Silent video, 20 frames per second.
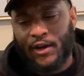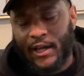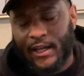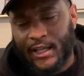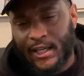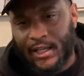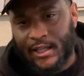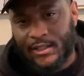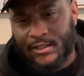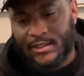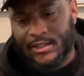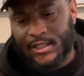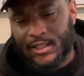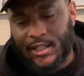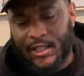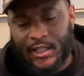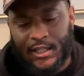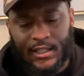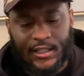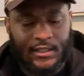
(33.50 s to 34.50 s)
I get into
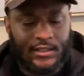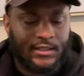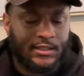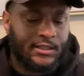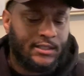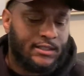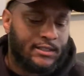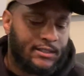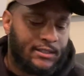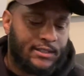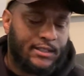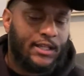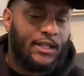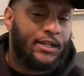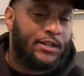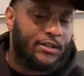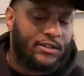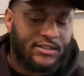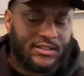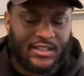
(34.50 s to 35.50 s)
these
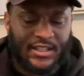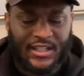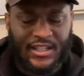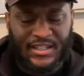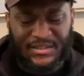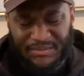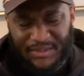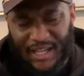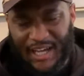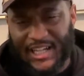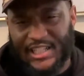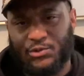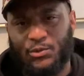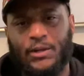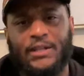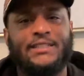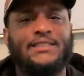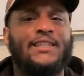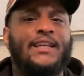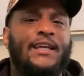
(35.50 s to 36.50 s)
sneakers, I just
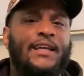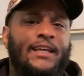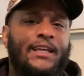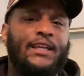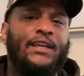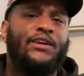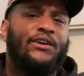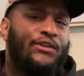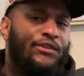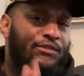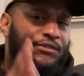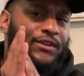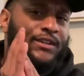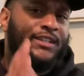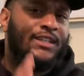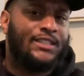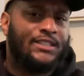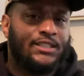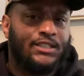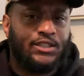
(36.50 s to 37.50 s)
want to say, if
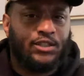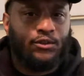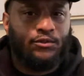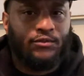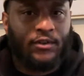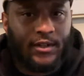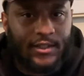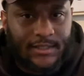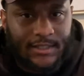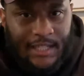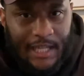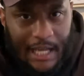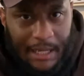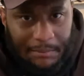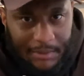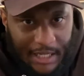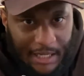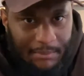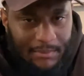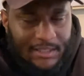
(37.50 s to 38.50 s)
this is your first time
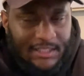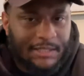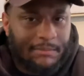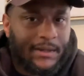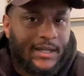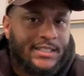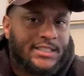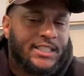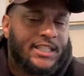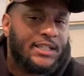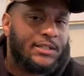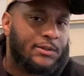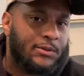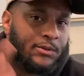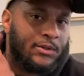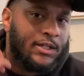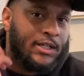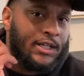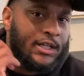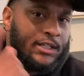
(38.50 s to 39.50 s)
coming to my channel,
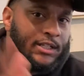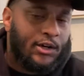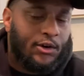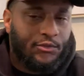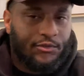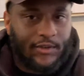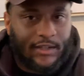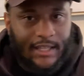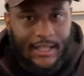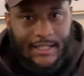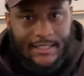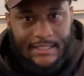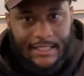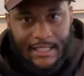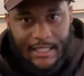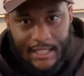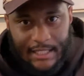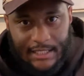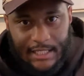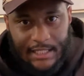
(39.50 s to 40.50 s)
don't forget to
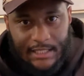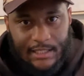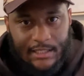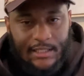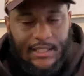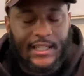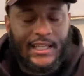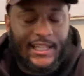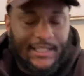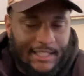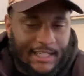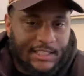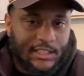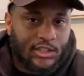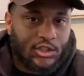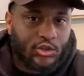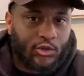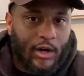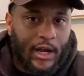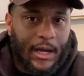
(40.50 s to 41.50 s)
hit that
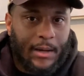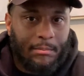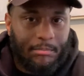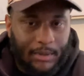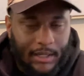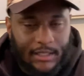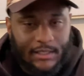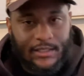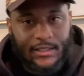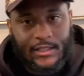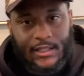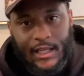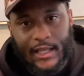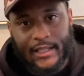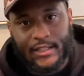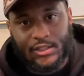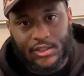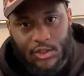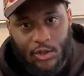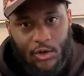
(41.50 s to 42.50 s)
subscribe button
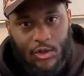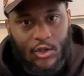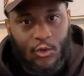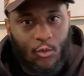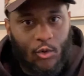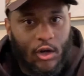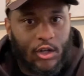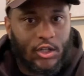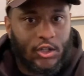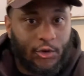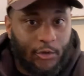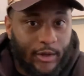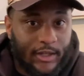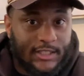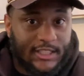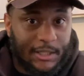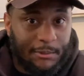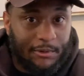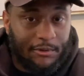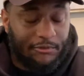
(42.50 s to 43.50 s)
and join the Wall of Dreams
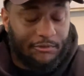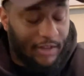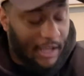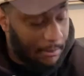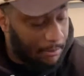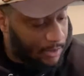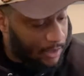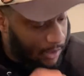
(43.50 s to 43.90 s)
TV family.